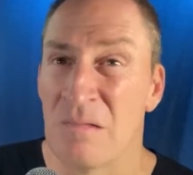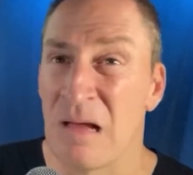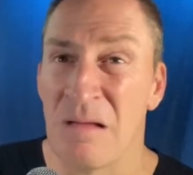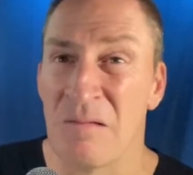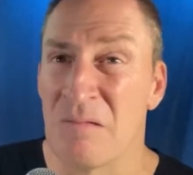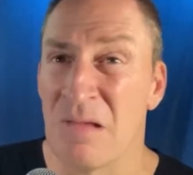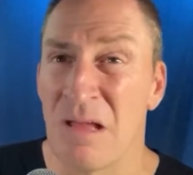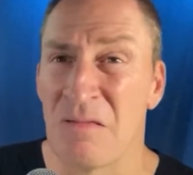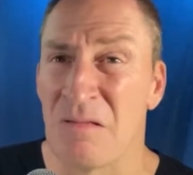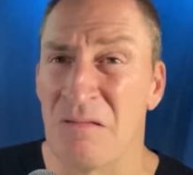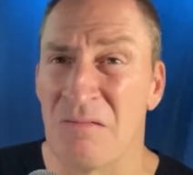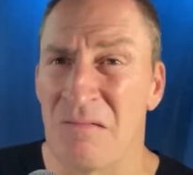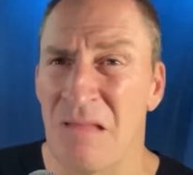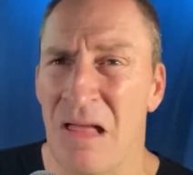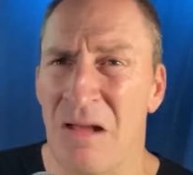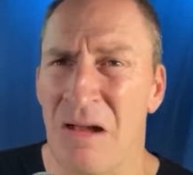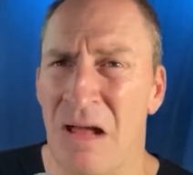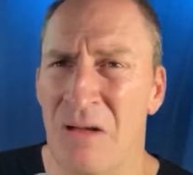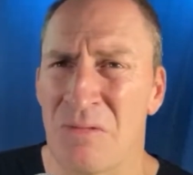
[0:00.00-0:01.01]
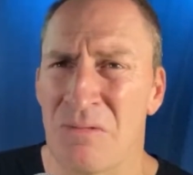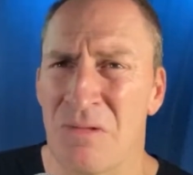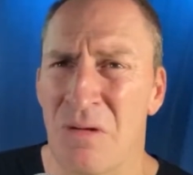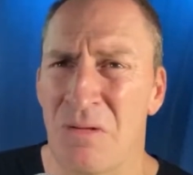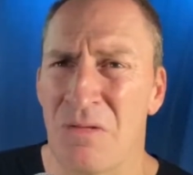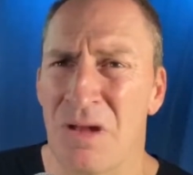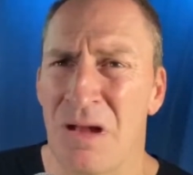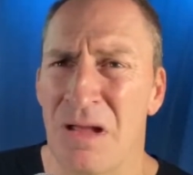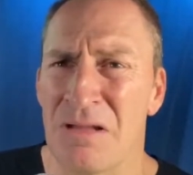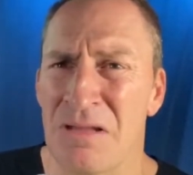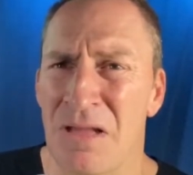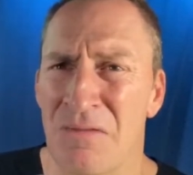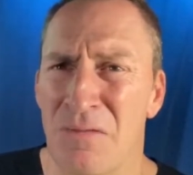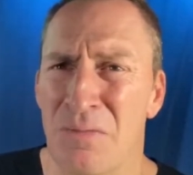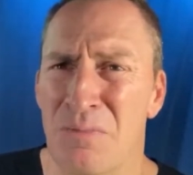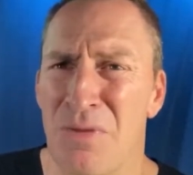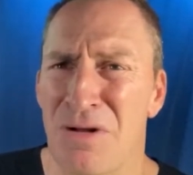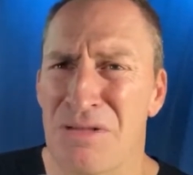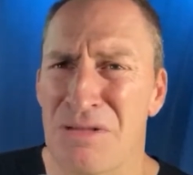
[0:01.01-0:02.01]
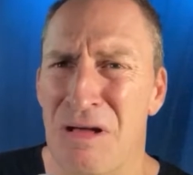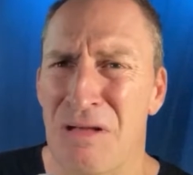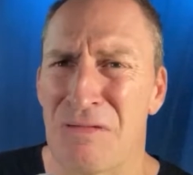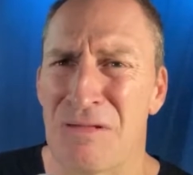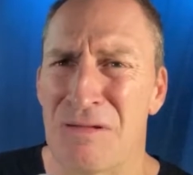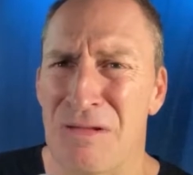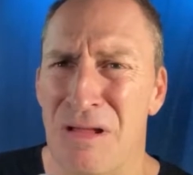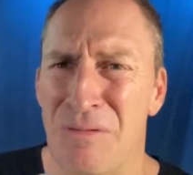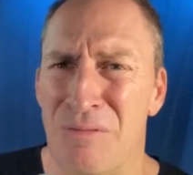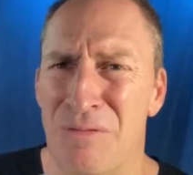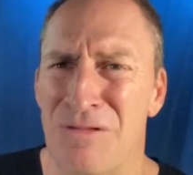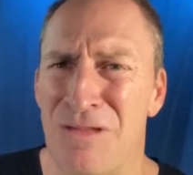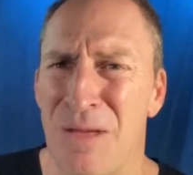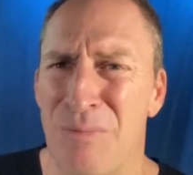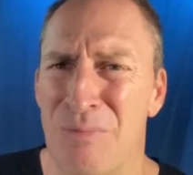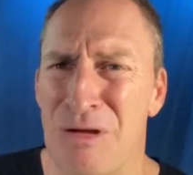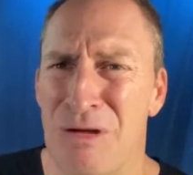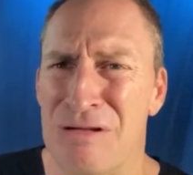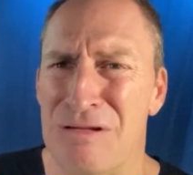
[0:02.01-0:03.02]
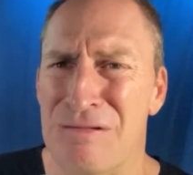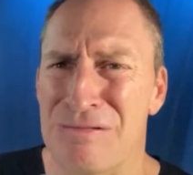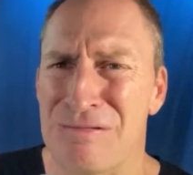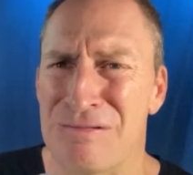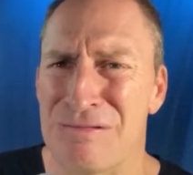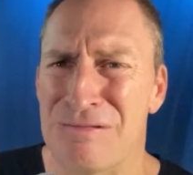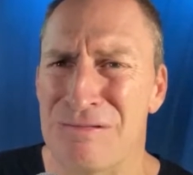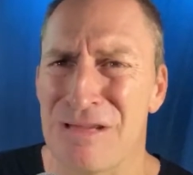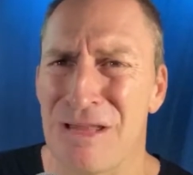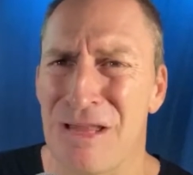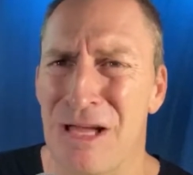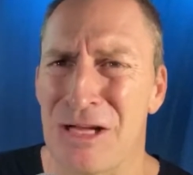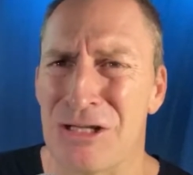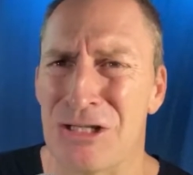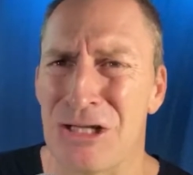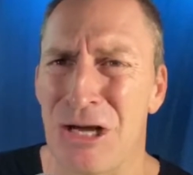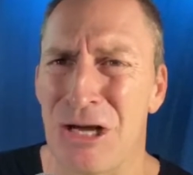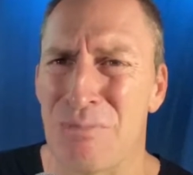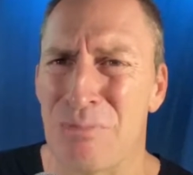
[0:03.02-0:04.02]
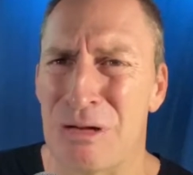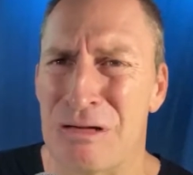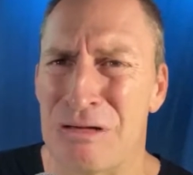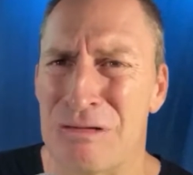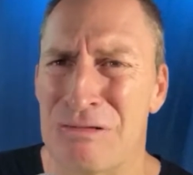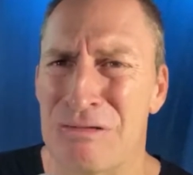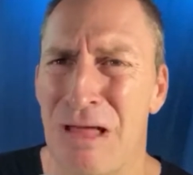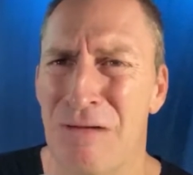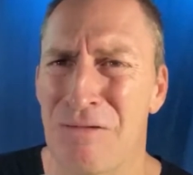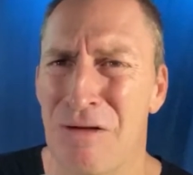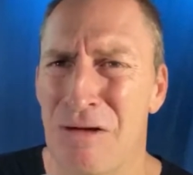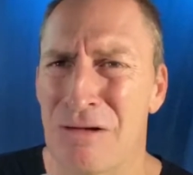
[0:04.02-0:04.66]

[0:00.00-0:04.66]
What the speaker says: Nothing. I don't know that I never bought nothing that was that big in that shape. Never.